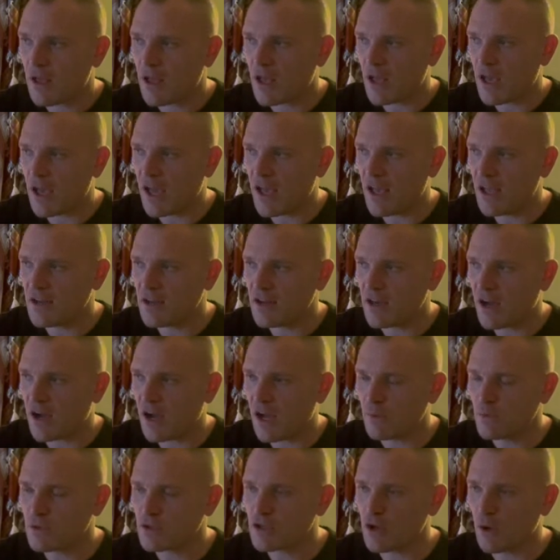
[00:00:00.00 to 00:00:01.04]
And
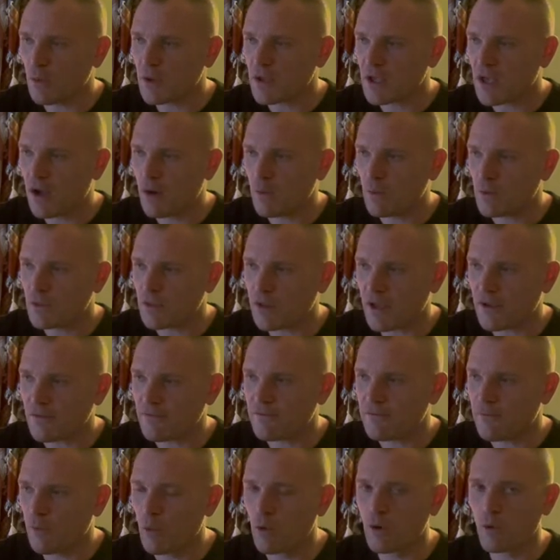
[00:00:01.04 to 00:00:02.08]
I was going out with like
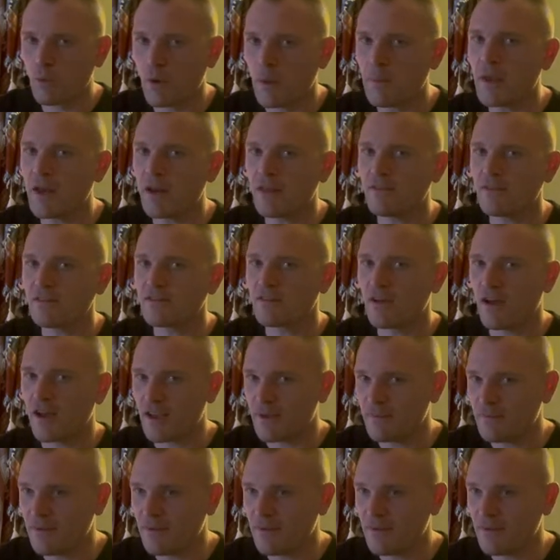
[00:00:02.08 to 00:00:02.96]
four women at the time.